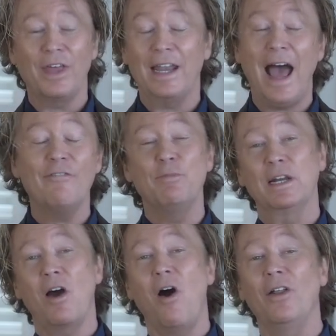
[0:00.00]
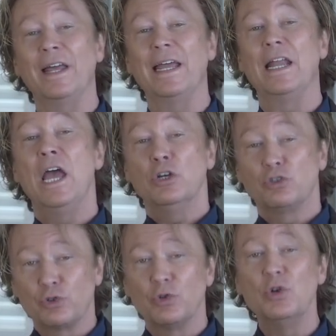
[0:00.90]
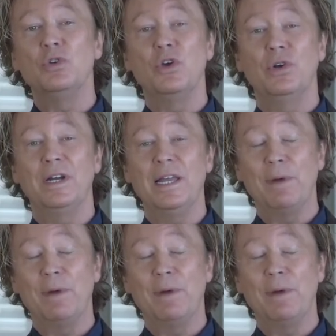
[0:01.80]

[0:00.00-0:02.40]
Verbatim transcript: And I've been calling it true unity,